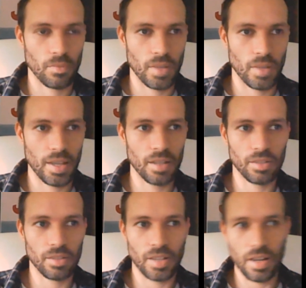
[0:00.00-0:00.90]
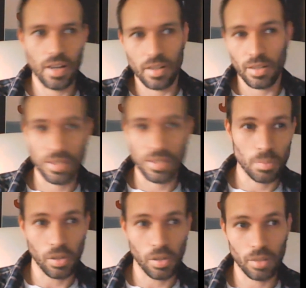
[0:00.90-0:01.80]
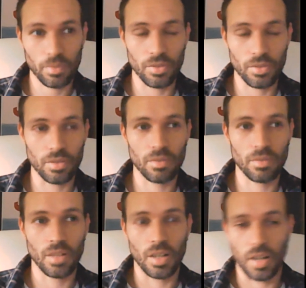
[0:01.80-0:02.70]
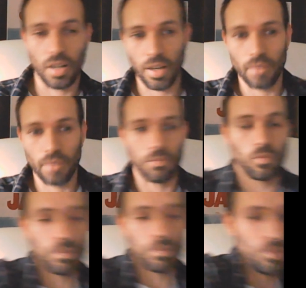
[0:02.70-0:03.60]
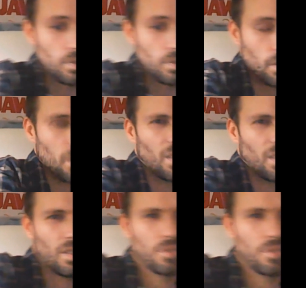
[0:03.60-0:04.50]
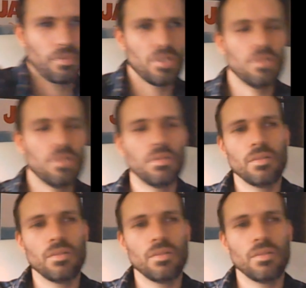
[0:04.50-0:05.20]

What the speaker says: and the guy cuts his palm to have a few